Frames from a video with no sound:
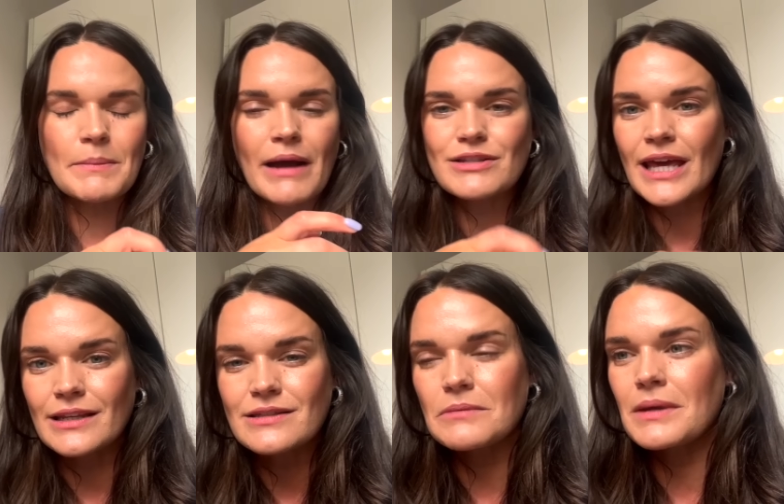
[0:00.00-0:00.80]
about to
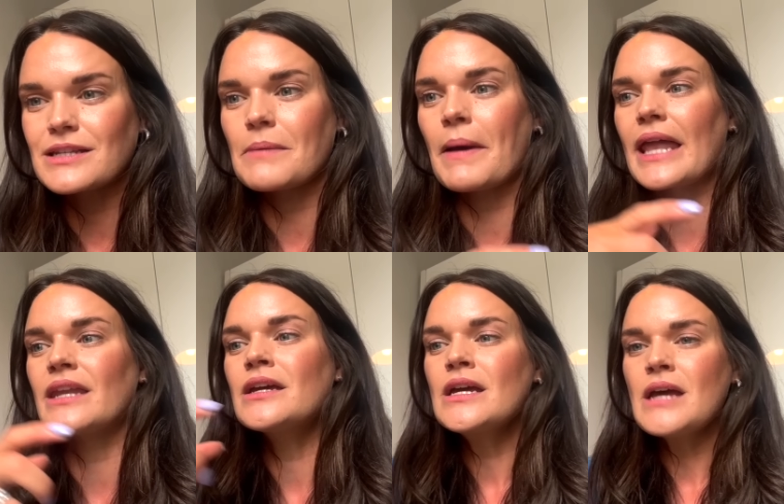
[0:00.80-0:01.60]
head into the media
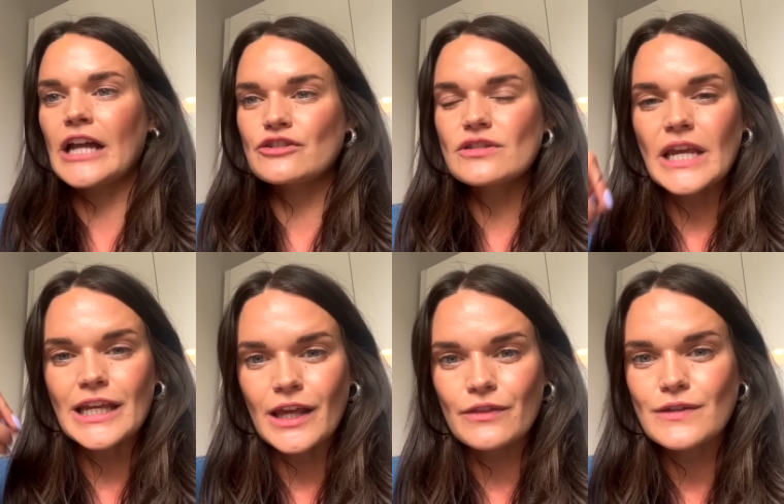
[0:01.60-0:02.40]
pen and just
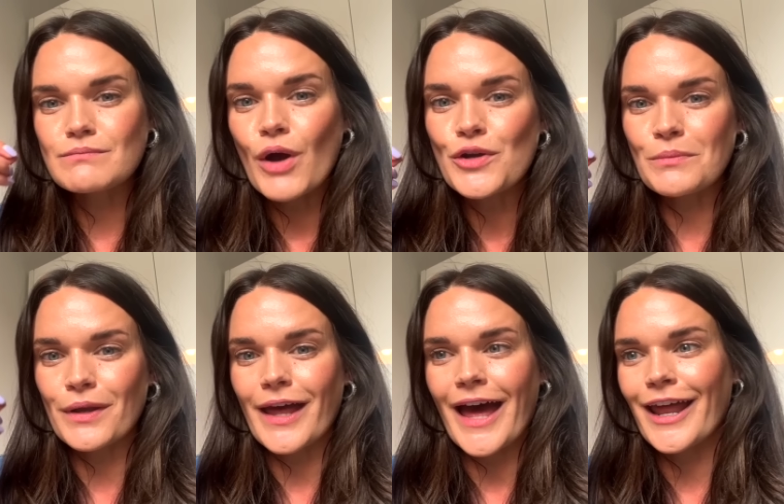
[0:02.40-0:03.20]
taking this
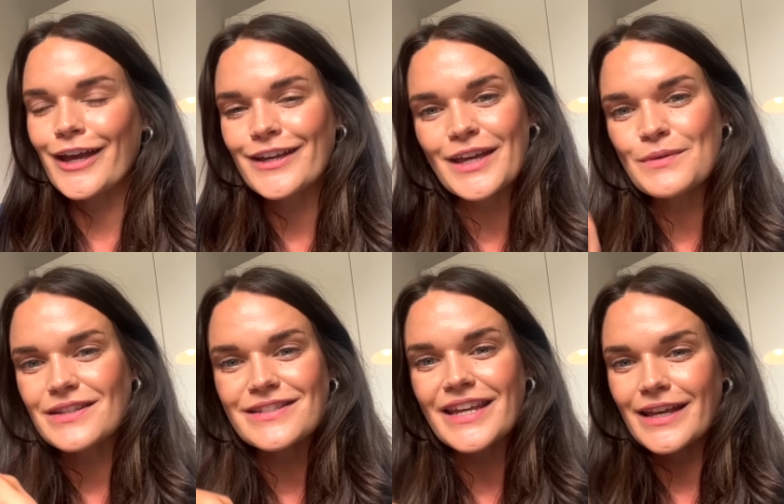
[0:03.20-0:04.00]
moment. And I, he
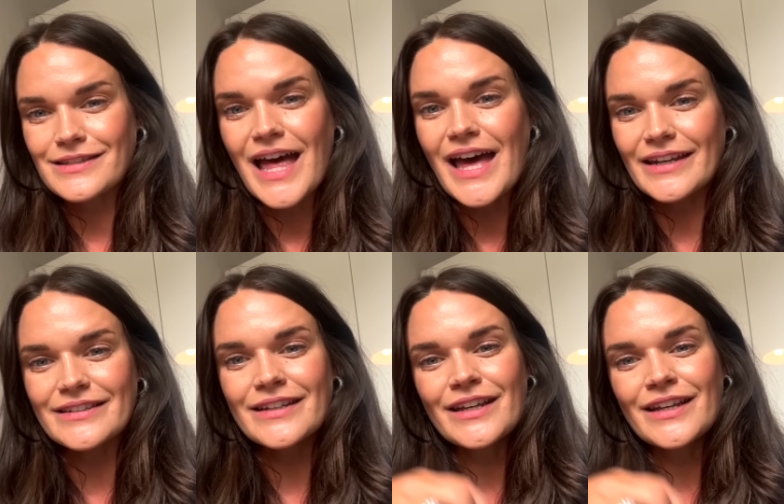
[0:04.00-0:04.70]
was in tears then.